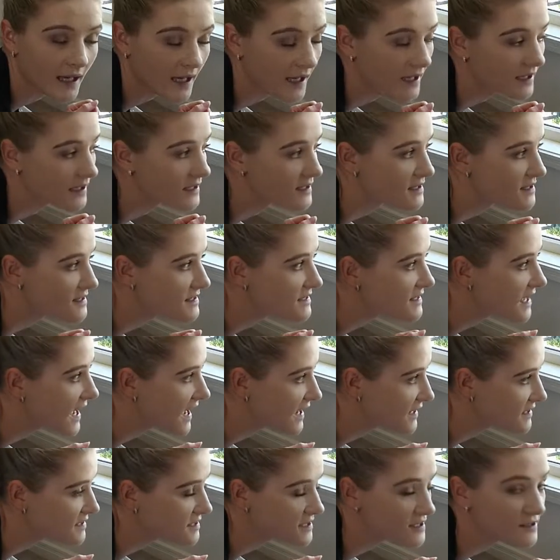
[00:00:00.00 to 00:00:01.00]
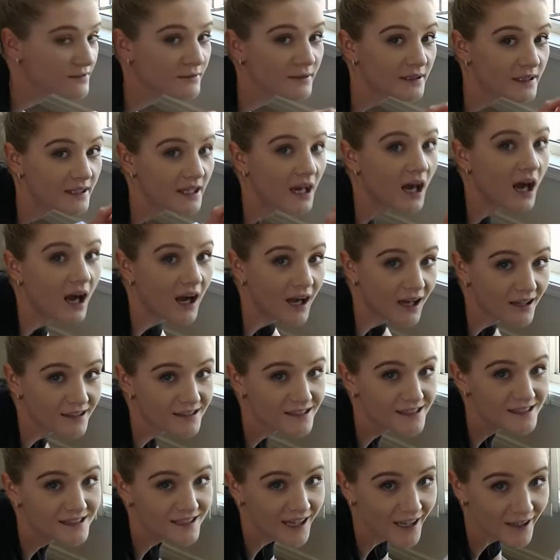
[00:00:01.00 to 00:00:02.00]
and it's actually really hard
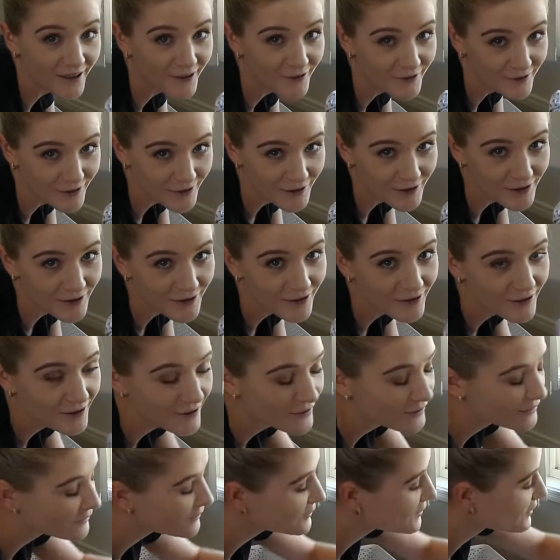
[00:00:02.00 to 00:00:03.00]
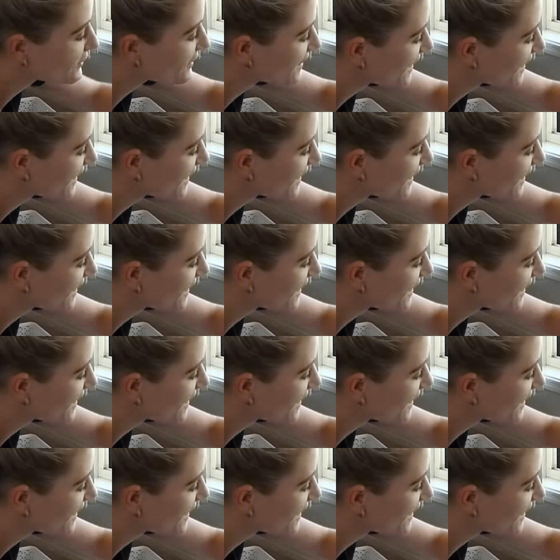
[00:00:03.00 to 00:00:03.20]
to take a photo of your